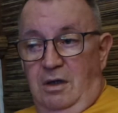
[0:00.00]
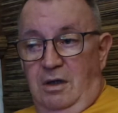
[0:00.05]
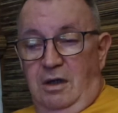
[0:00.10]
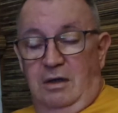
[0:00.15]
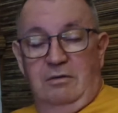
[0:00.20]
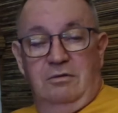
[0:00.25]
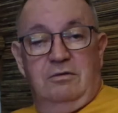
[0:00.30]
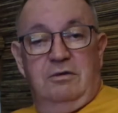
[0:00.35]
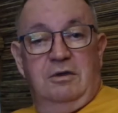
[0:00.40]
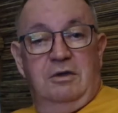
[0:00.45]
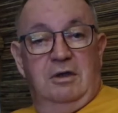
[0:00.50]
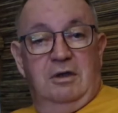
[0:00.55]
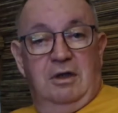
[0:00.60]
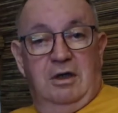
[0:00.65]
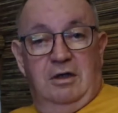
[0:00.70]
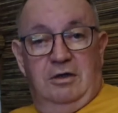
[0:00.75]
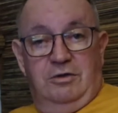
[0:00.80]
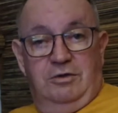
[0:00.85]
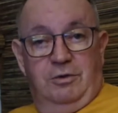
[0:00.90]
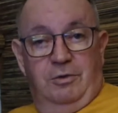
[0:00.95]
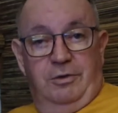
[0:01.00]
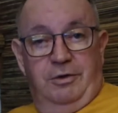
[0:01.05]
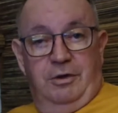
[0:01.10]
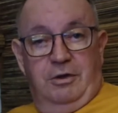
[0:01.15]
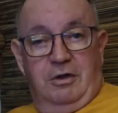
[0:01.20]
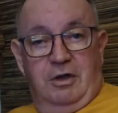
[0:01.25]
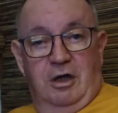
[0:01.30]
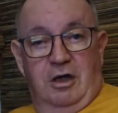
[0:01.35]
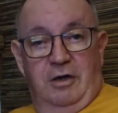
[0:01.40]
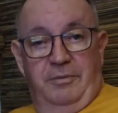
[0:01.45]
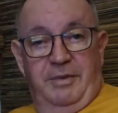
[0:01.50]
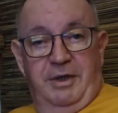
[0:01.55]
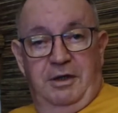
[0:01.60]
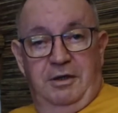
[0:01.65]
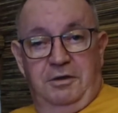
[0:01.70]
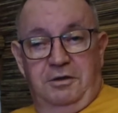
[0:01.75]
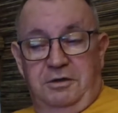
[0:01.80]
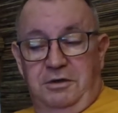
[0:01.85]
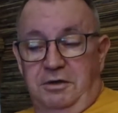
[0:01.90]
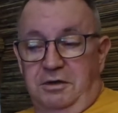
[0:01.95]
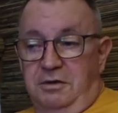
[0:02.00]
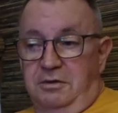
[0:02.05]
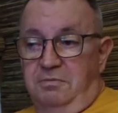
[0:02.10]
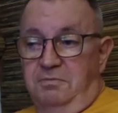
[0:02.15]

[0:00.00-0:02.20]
I enjoy your comments,